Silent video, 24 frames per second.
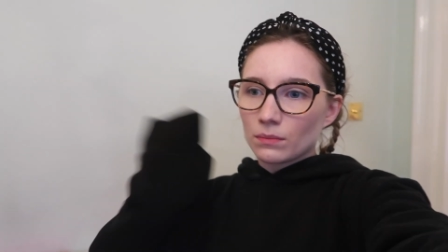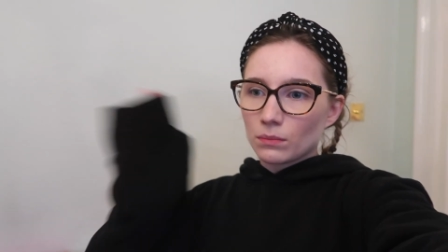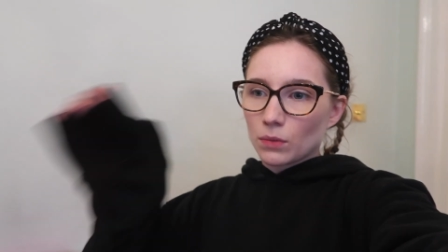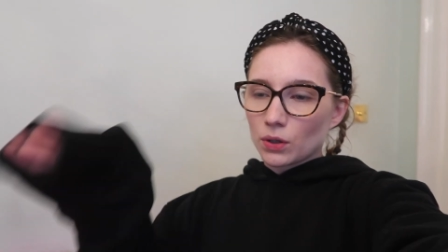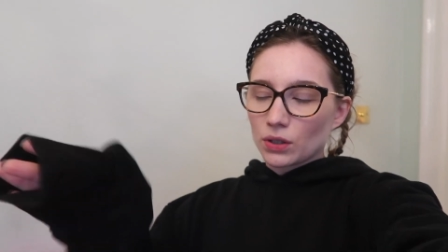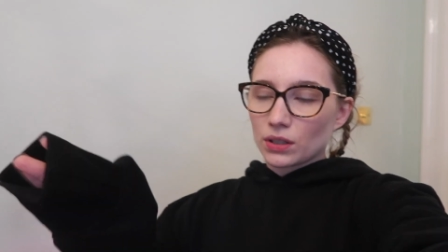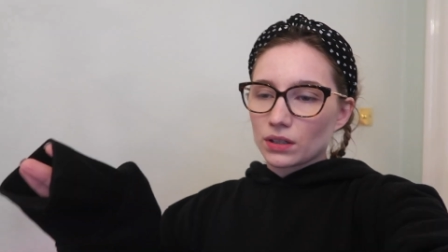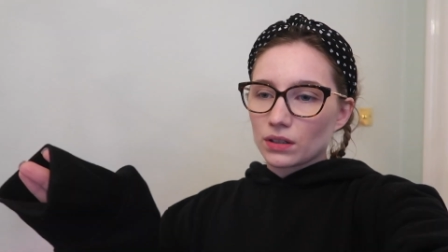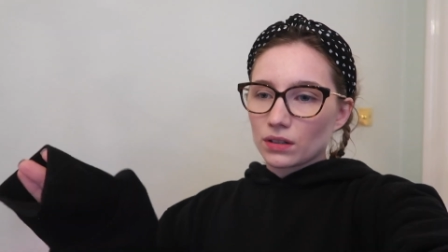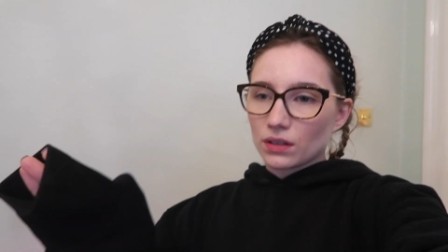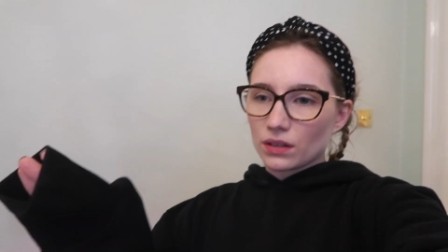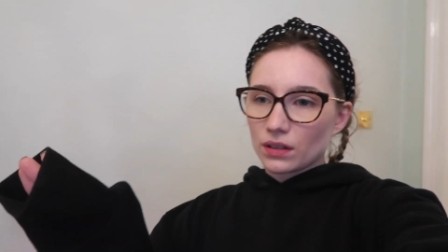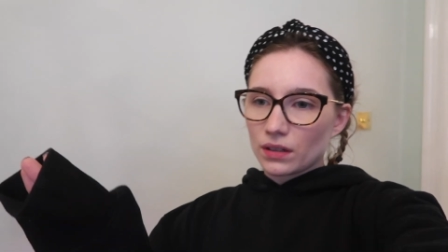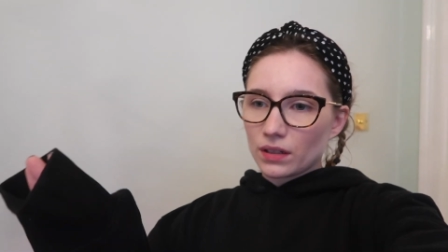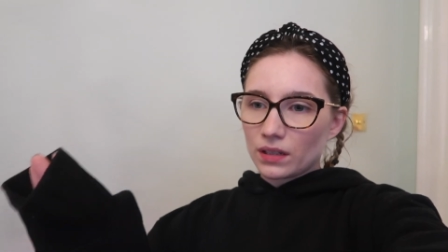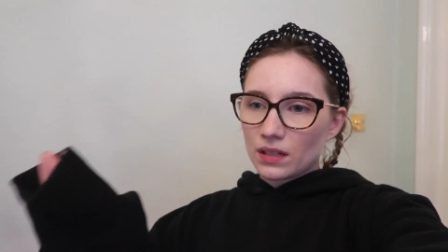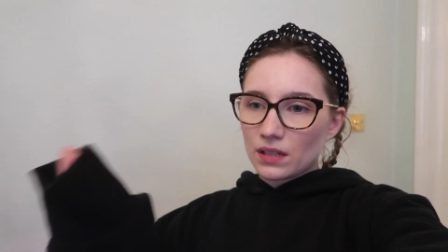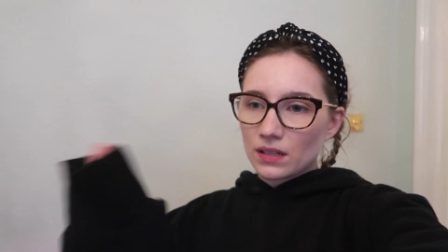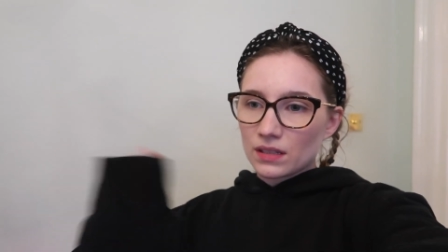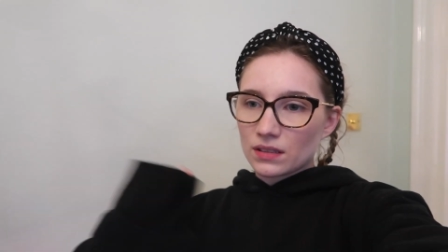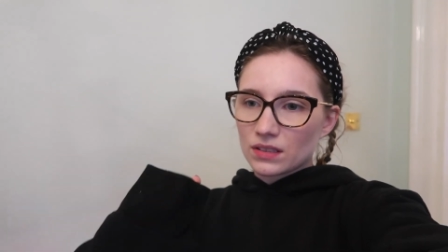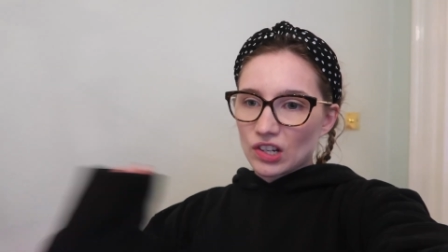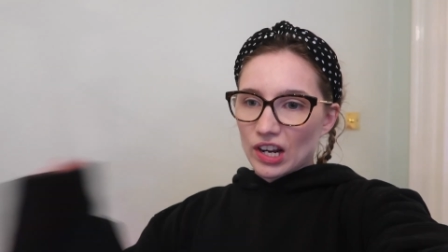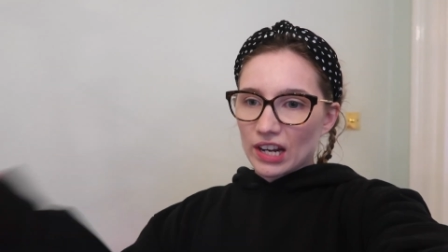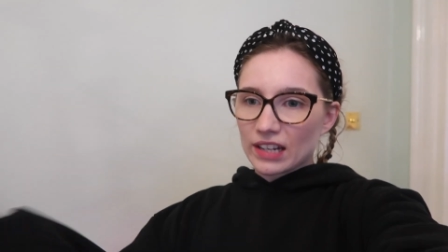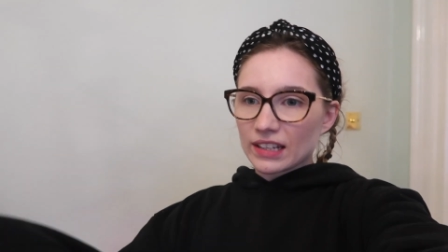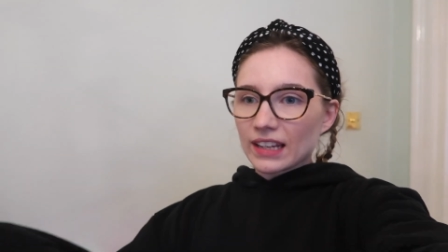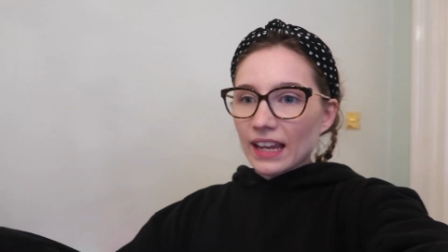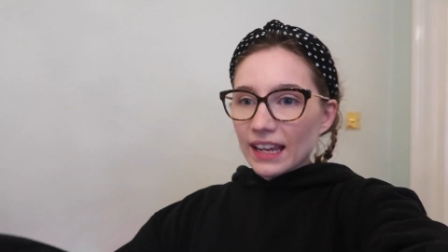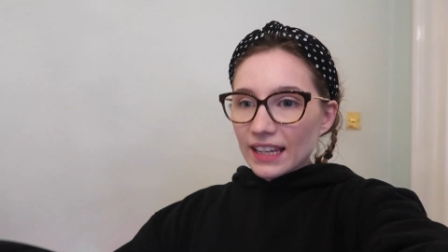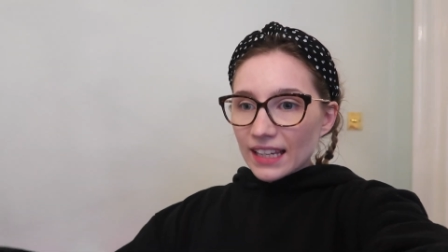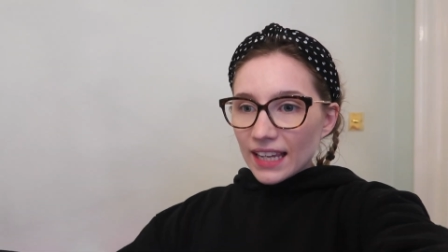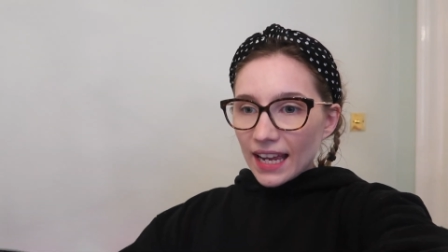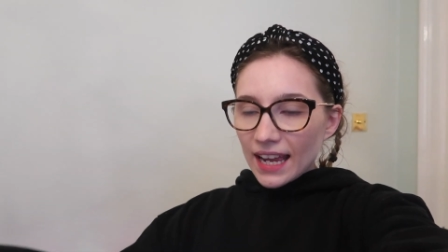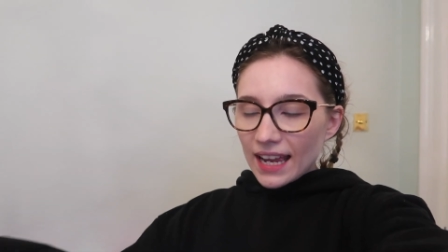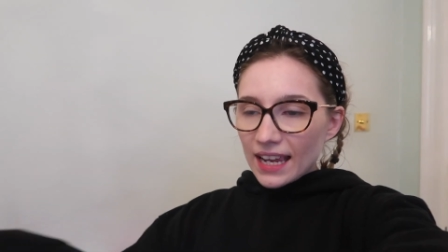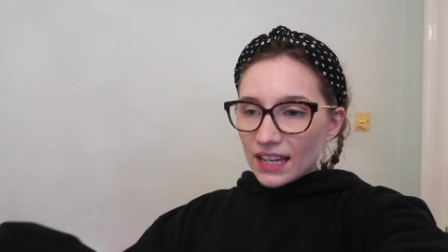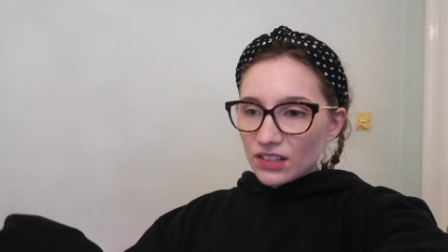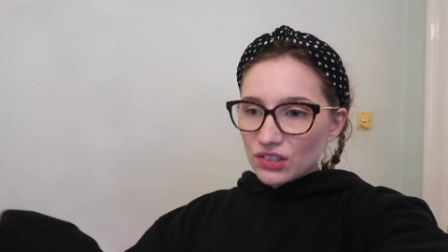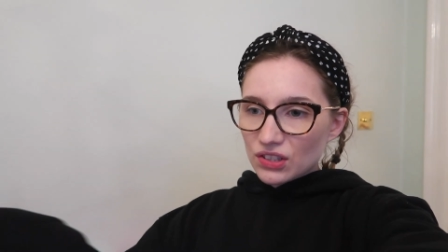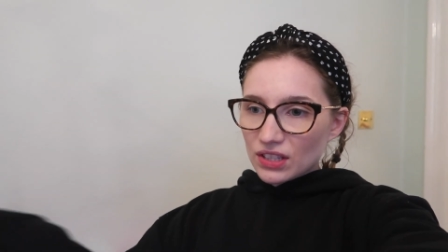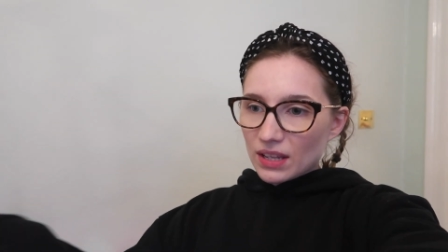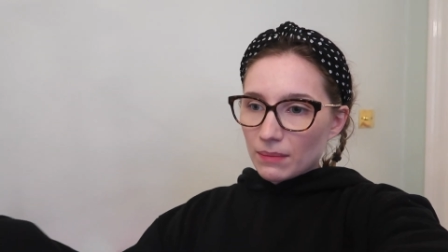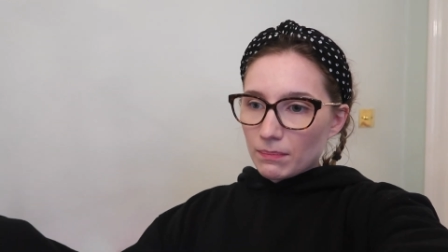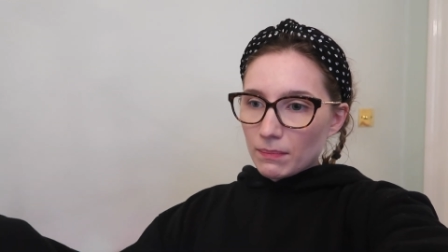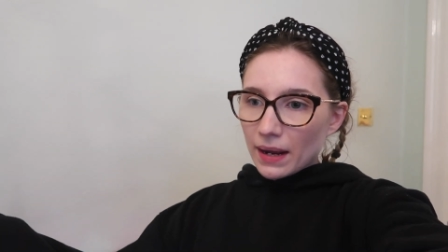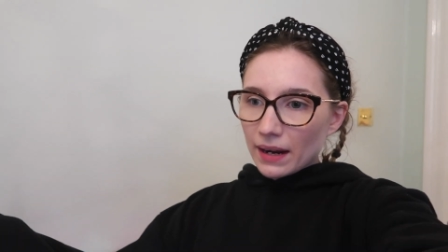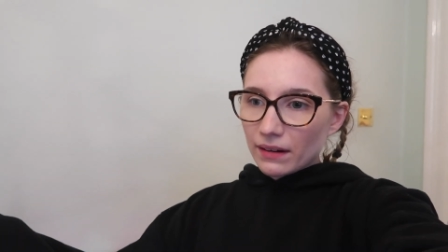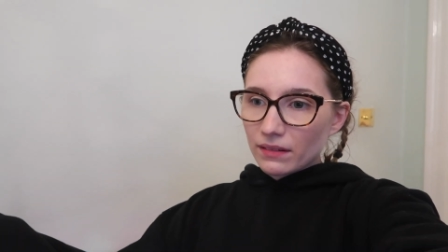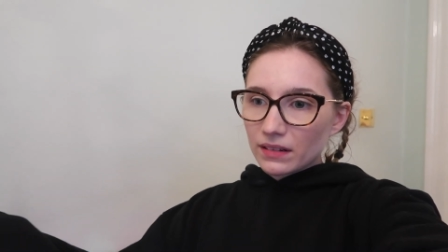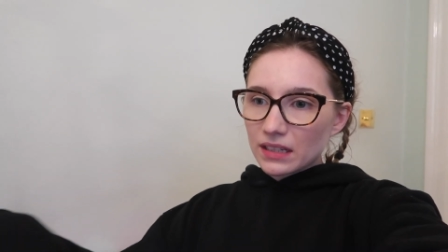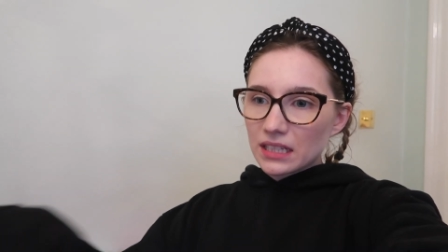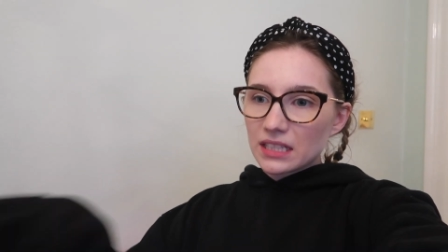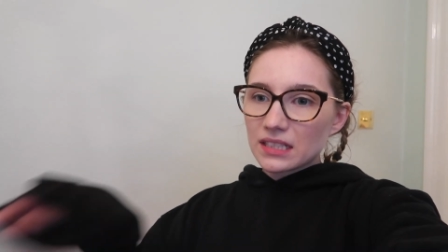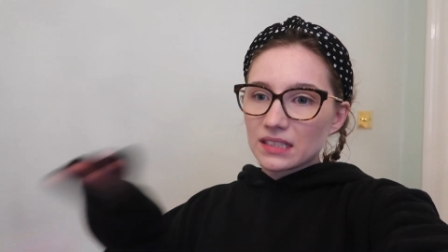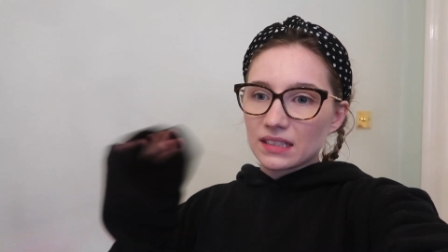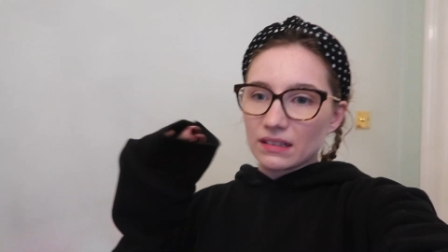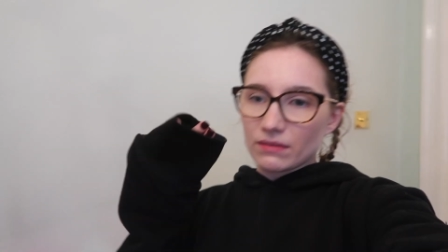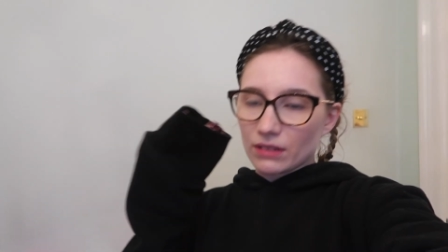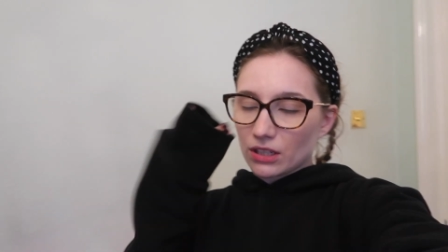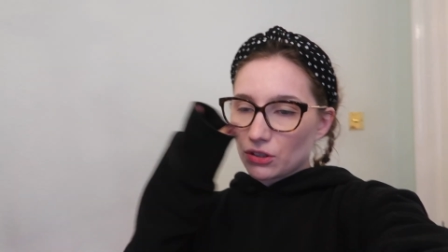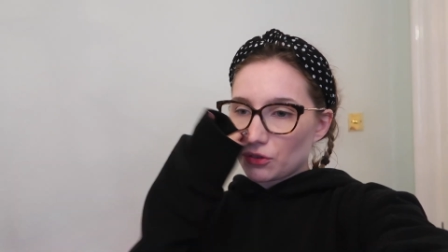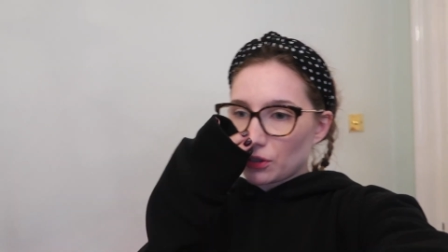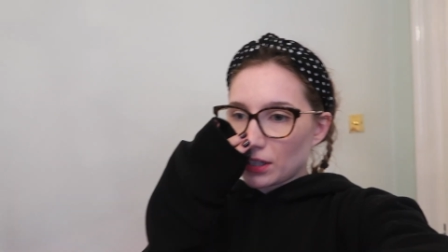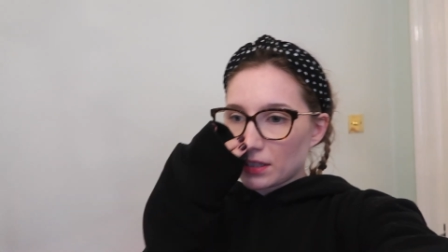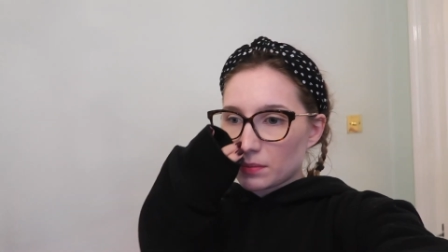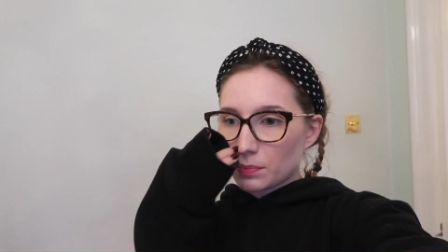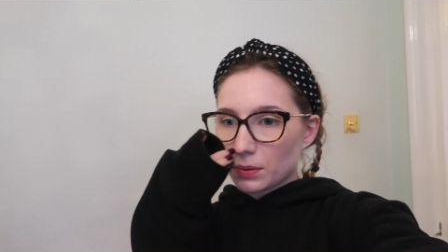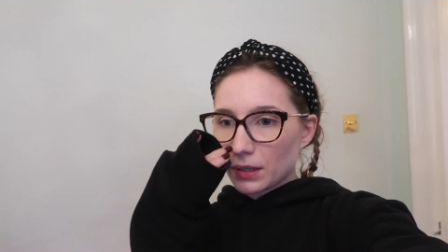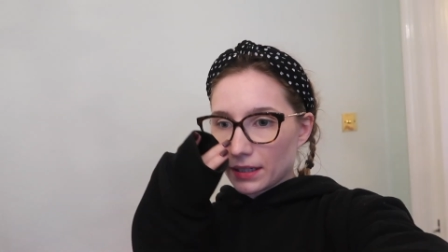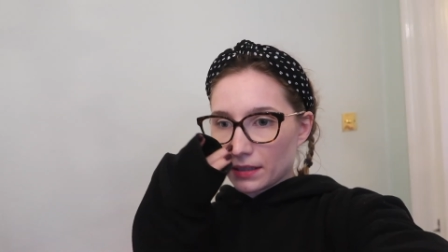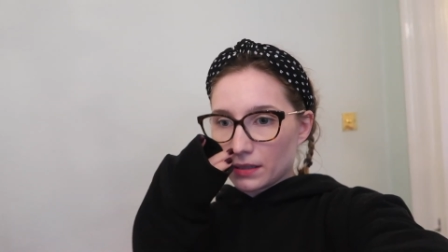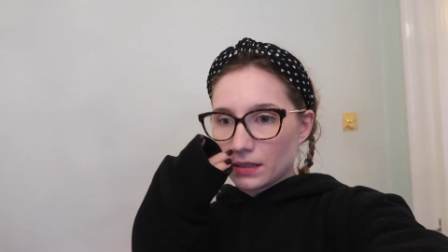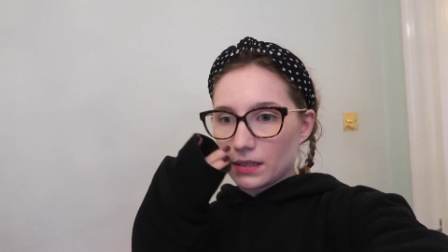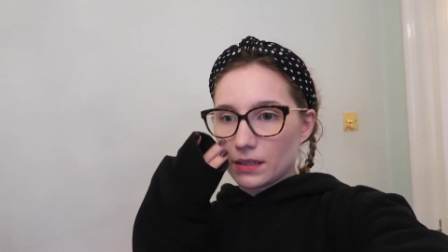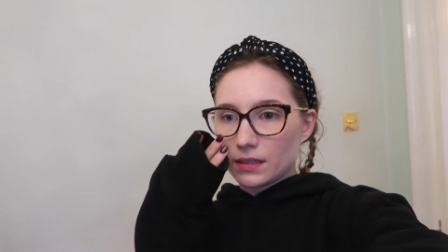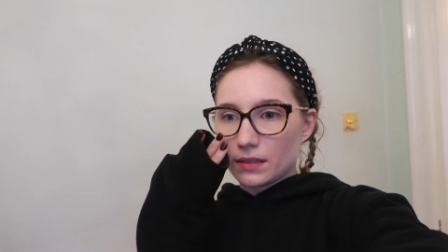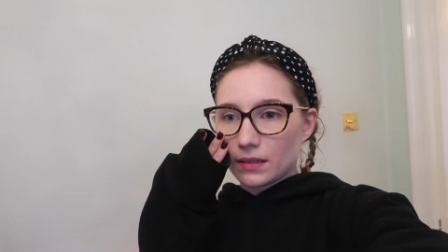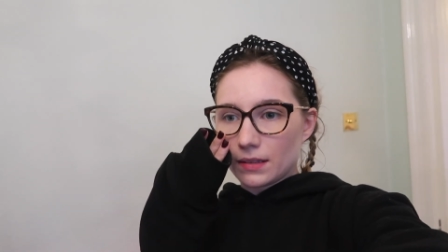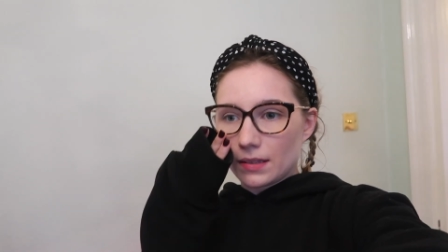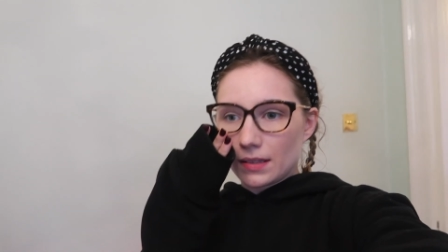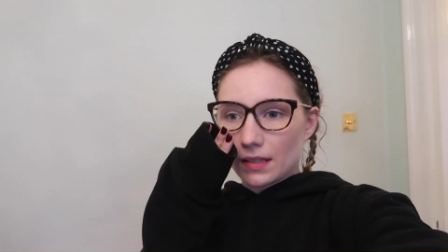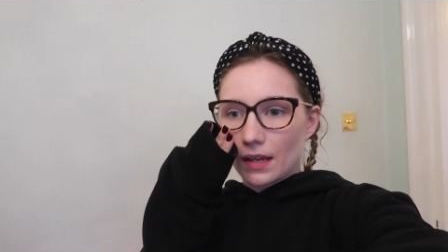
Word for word: Monica and Chandler get engaged, and then married, and then Rachel gets pregnant.